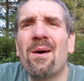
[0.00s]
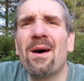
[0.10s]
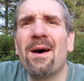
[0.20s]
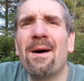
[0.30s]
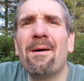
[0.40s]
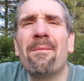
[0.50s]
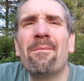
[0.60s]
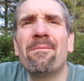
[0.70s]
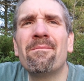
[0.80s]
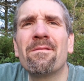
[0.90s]
um,
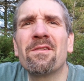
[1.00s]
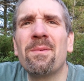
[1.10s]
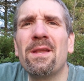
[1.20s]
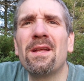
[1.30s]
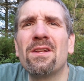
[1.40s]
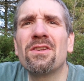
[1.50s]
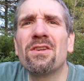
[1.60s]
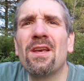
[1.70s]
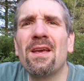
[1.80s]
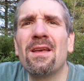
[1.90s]
spinach,
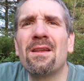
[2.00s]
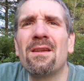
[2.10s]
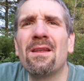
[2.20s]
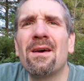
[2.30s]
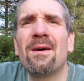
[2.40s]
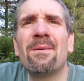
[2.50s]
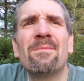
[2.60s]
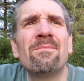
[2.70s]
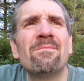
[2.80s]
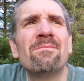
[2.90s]
and um,
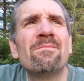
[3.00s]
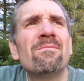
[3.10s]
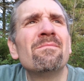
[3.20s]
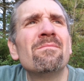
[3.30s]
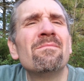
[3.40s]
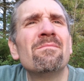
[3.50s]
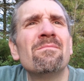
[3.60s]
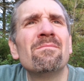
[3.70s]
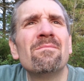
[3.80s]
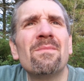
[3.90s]

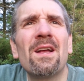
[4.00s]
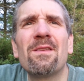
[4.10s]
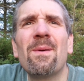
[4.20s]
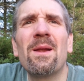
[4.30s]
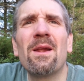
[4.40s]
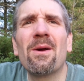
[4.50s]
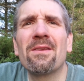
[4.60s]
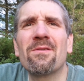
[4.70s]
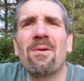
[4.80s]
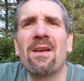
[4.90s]
that's about it. I
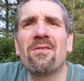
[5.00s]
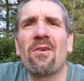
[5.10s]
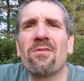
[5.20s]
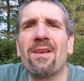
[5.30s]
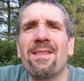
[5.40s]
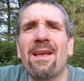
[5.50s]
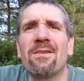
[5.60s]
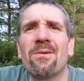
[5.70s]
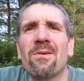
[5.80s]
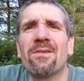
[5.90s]
guess the rice also had
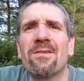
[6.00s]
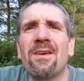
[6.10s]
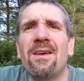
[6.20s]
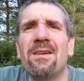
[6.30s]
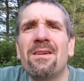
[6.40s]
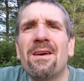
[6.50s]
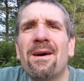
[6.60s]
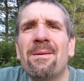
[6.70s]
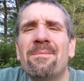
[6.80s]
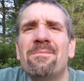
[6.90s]
lentils and
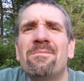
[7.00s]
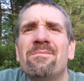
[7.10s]
um,